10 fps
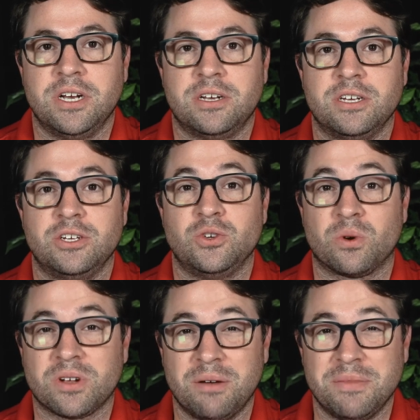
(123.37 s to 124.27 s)
to his
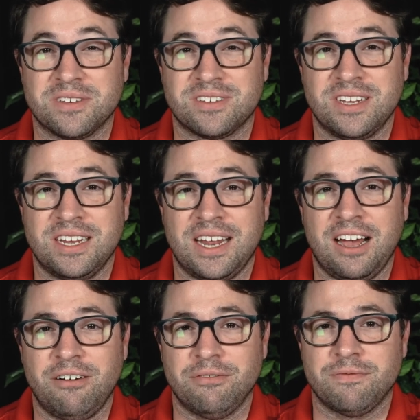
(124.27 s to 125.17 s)
shortcomings and
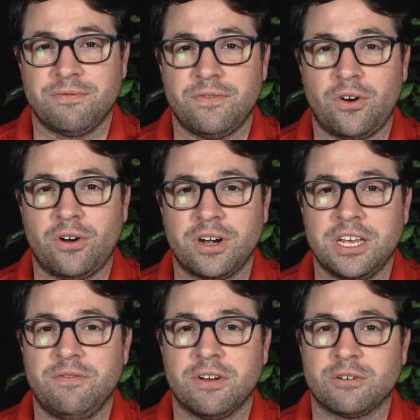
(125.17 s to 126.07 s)
how far
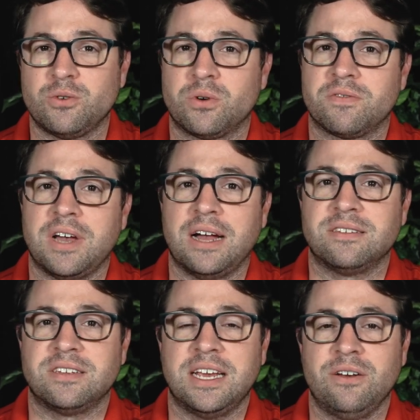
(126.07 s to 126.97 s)
he fell short of
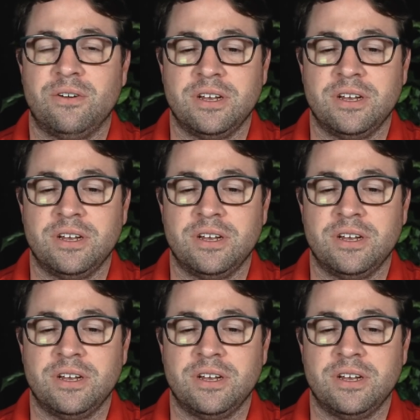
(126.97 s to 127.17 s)
God's standard.